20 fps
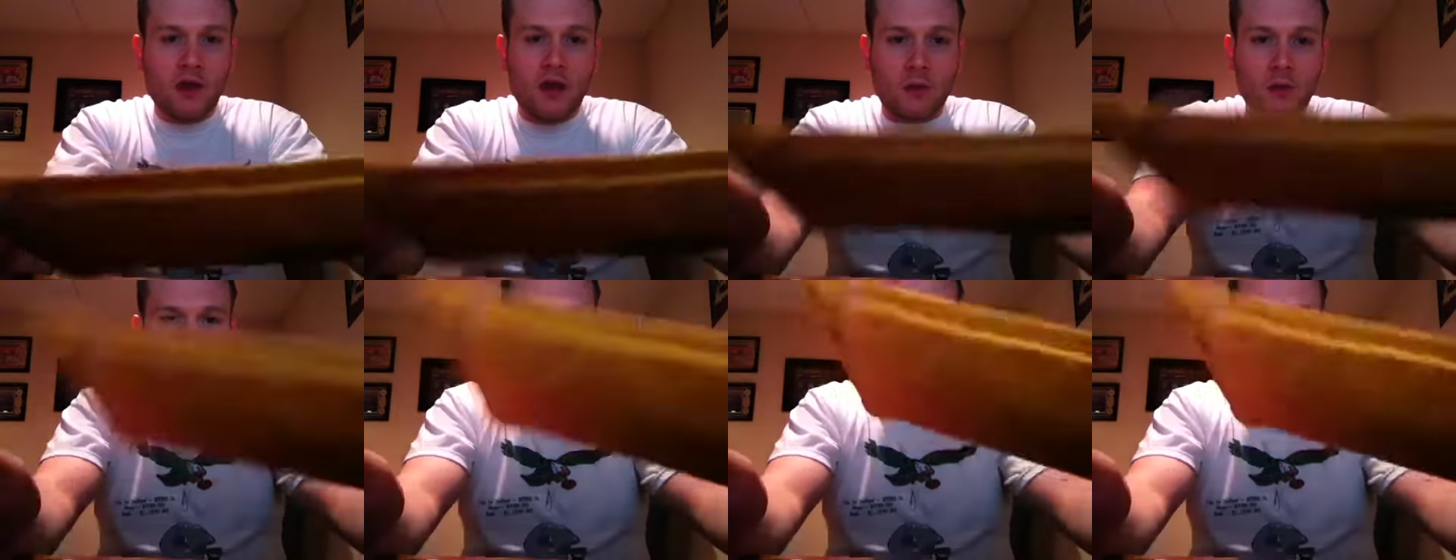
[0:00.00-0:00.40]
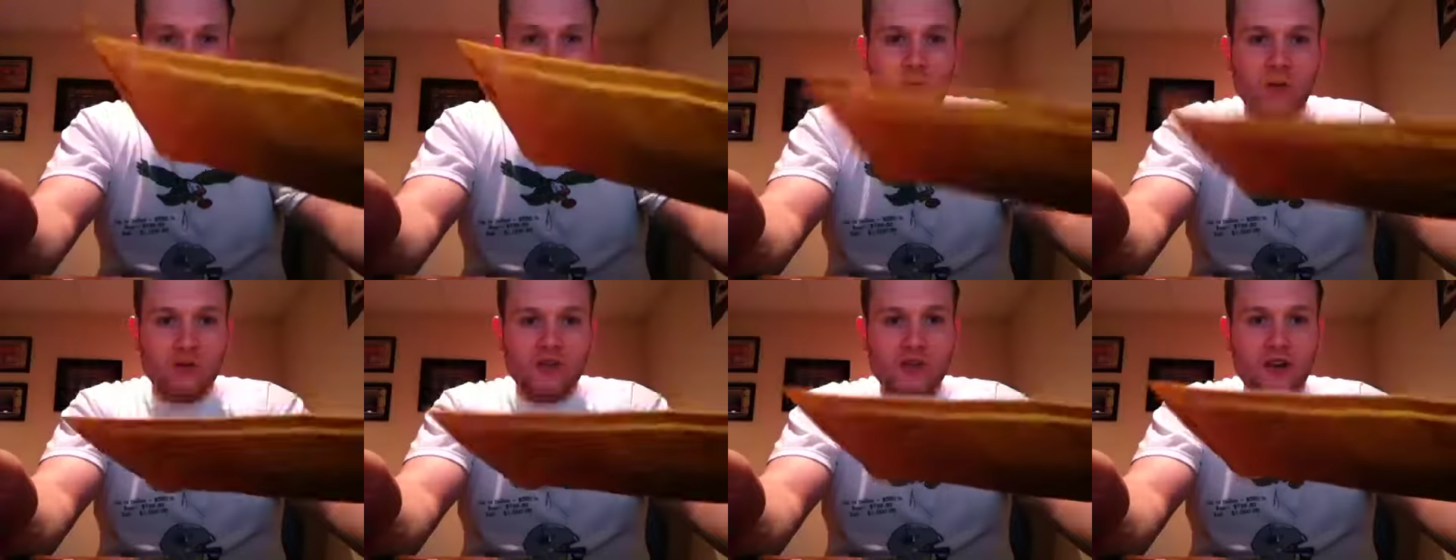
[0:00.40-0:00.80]
We did a
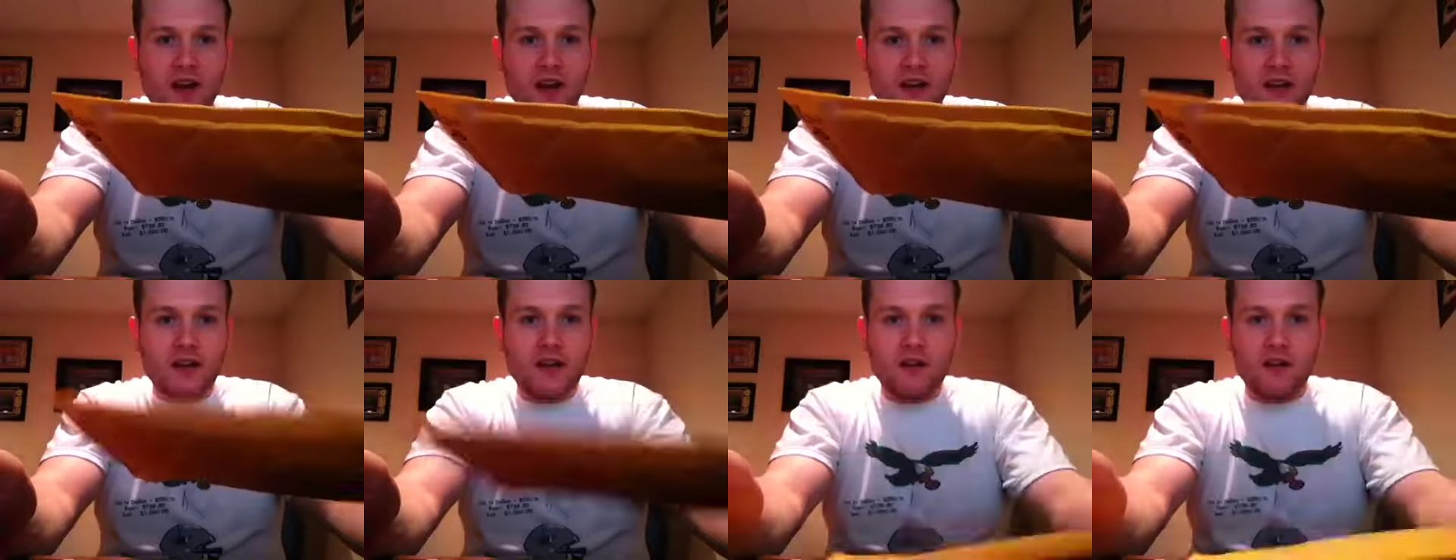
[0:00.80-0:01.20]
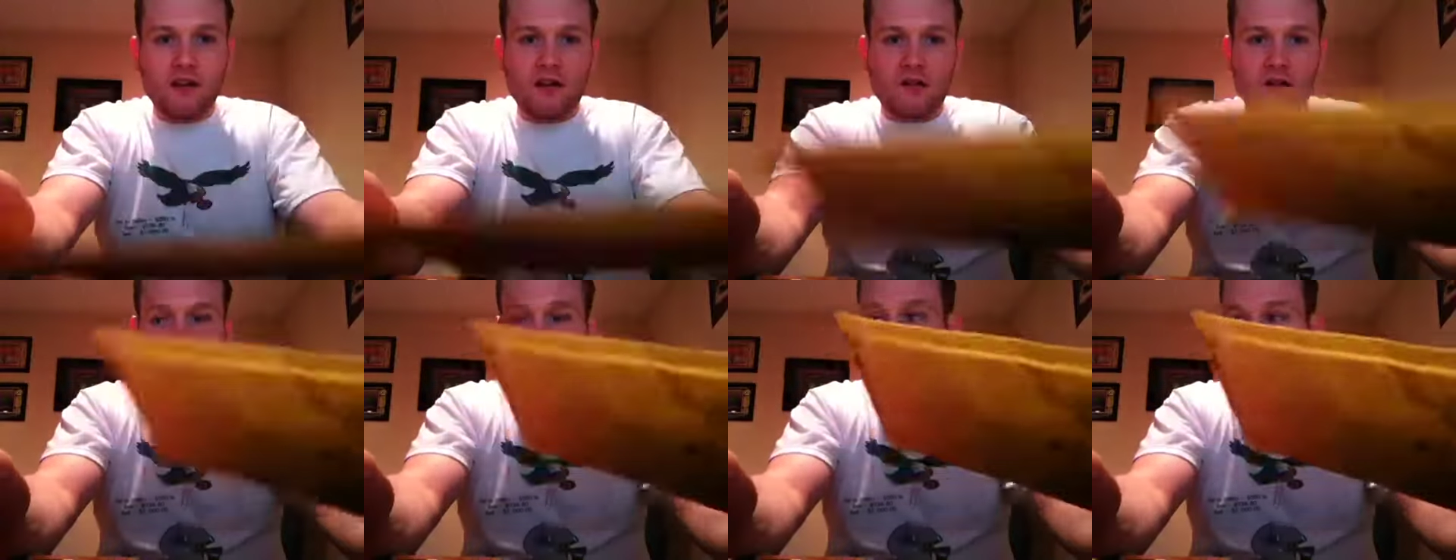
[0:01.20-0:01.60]
little trade here,
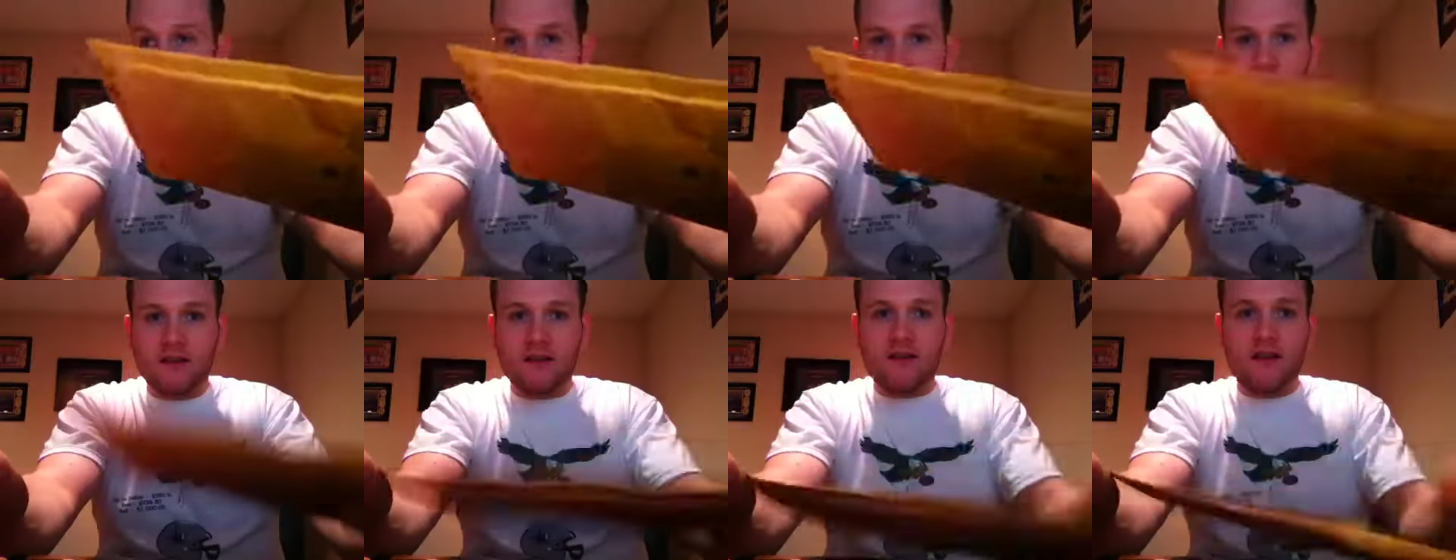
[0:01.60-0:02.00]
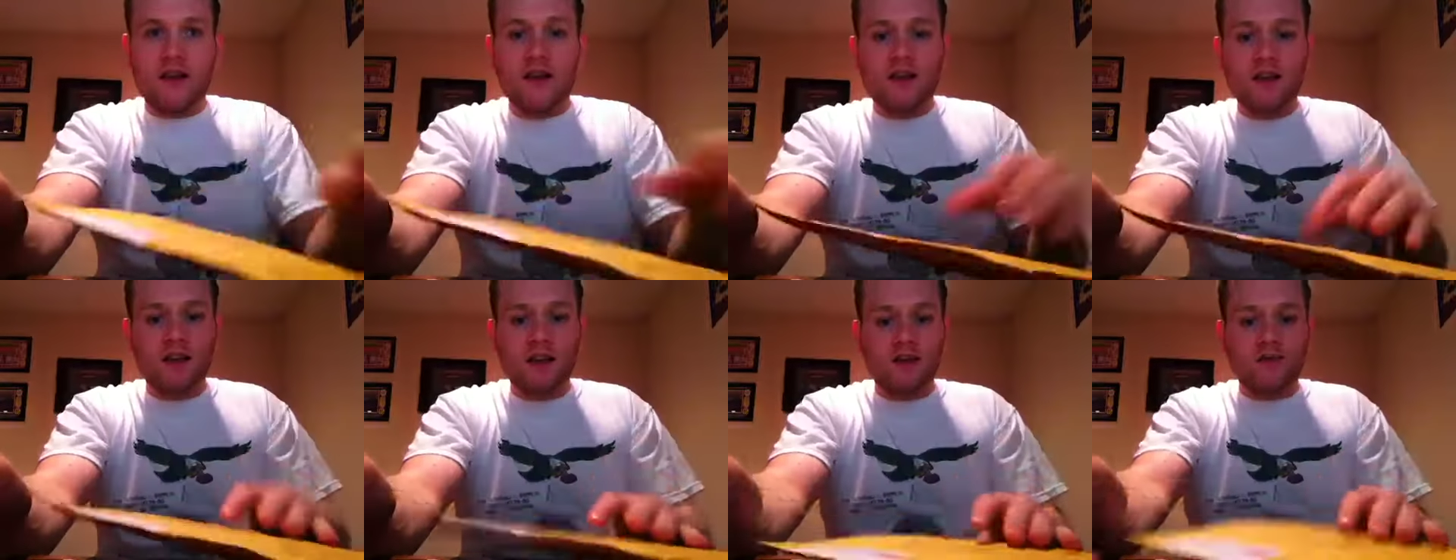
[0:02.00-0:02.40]
so I got that in
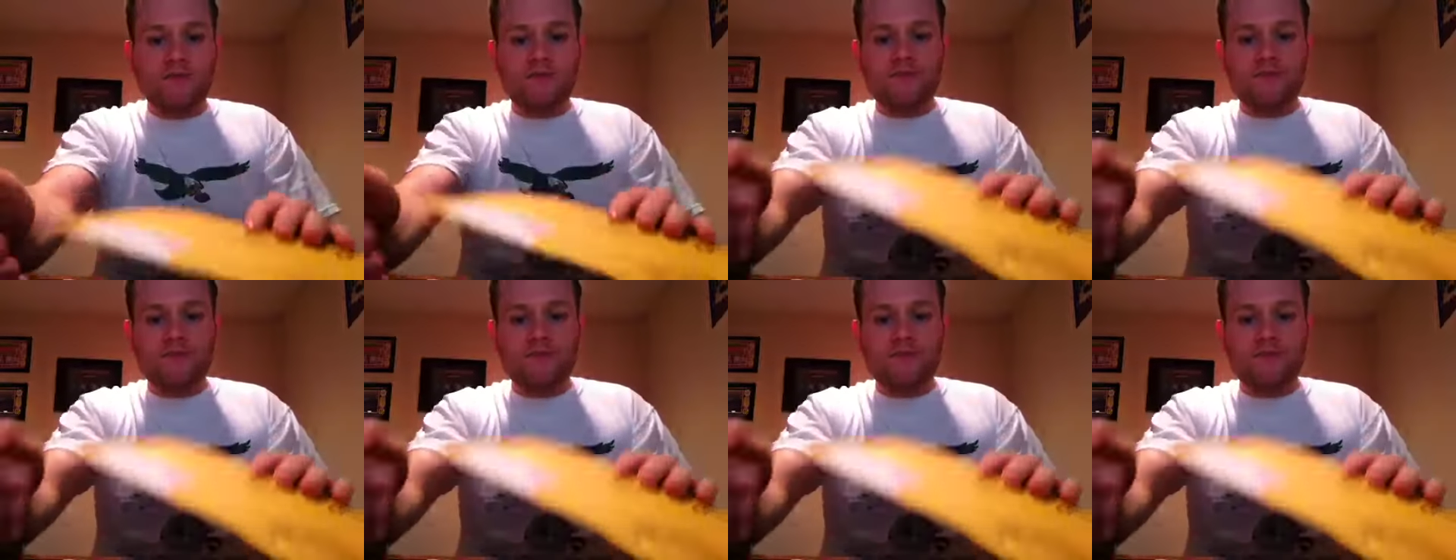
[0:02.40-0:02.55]
today.